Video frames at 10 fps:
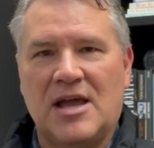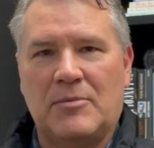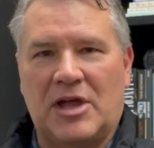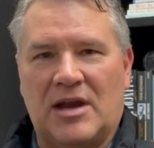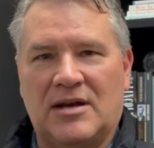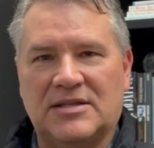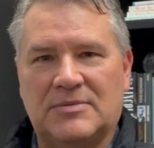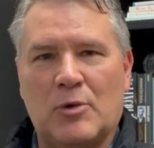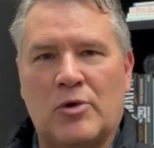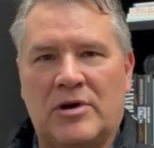because it
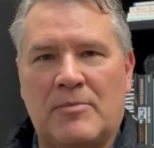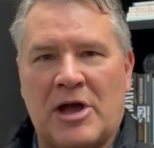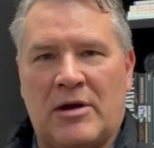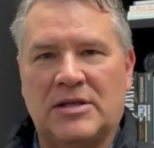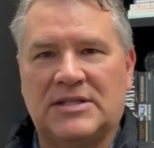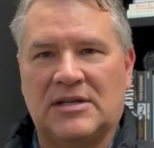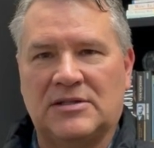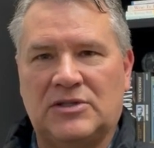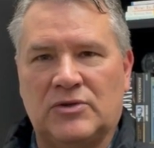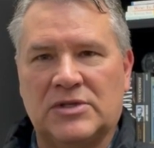is more about sending
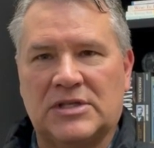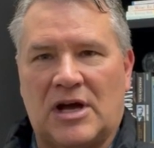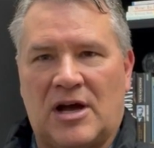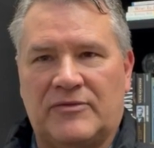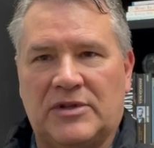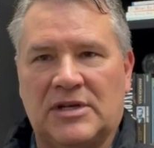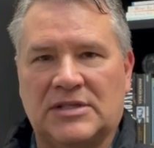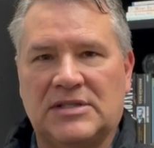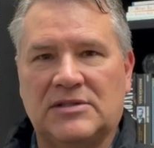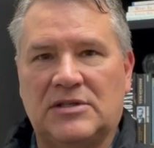students off to the
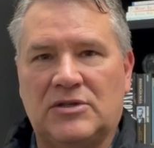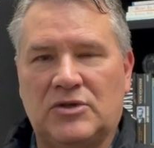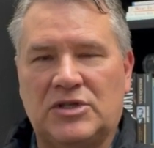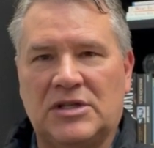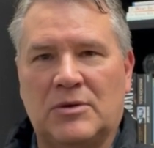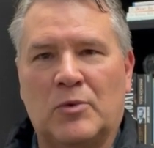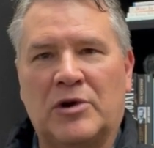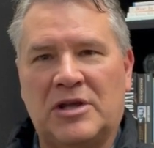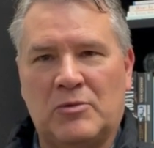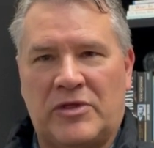next institution than
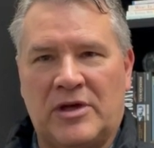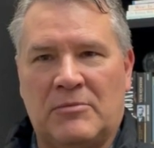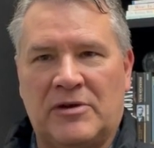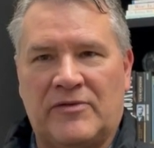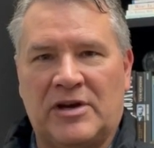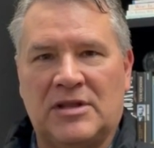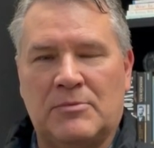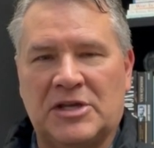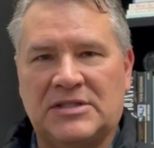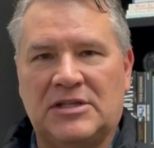working with them on finding the
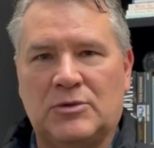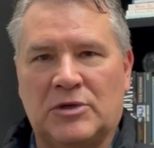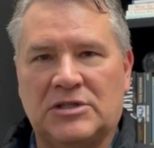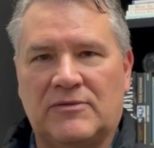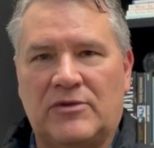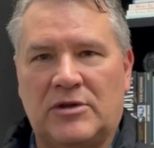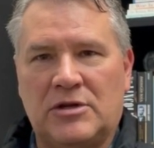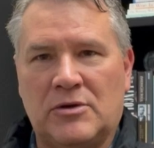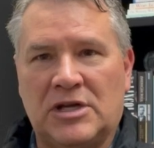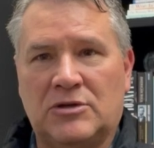best situation for their
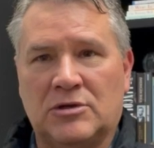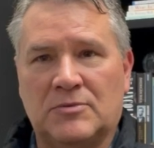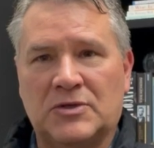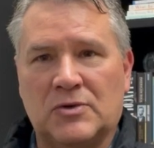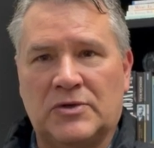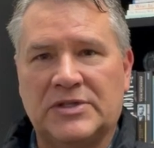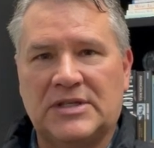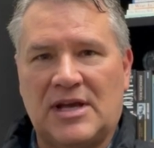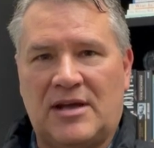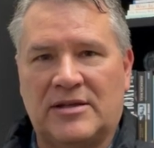unique dreams, goals,
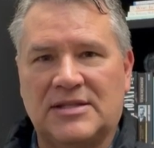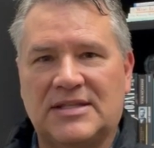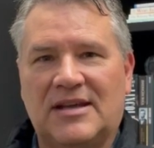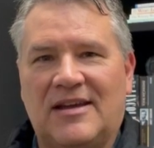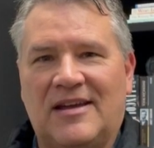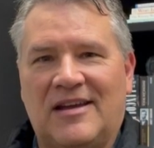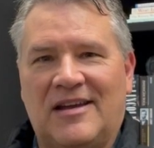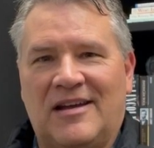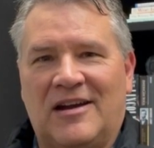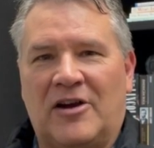and talents.
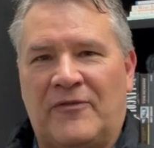Our